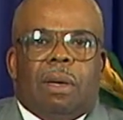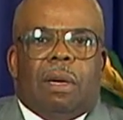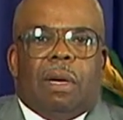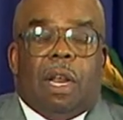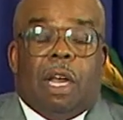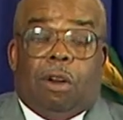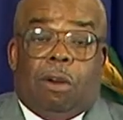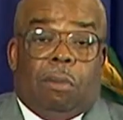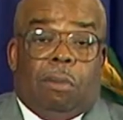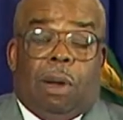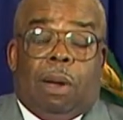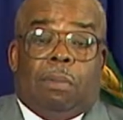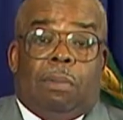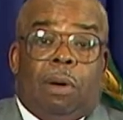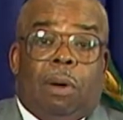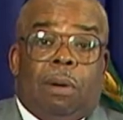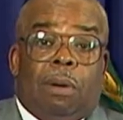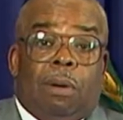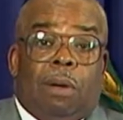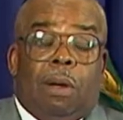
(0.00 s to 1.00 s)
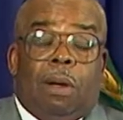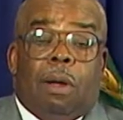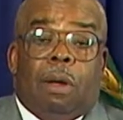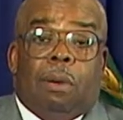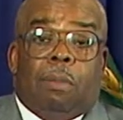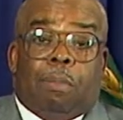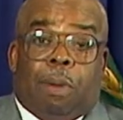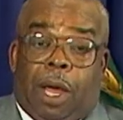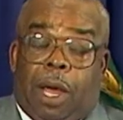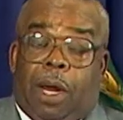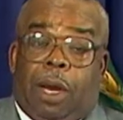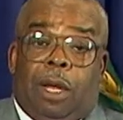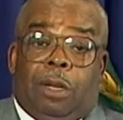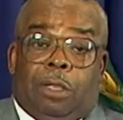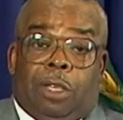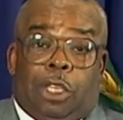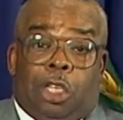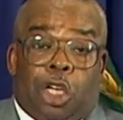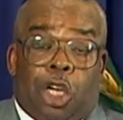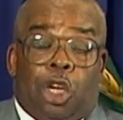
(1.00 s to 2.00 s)
Now you remember, Peter is
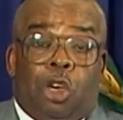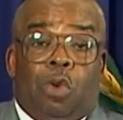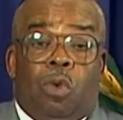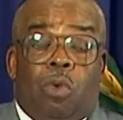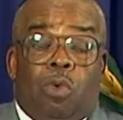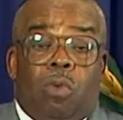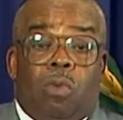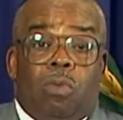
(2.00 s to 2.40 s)
a Jew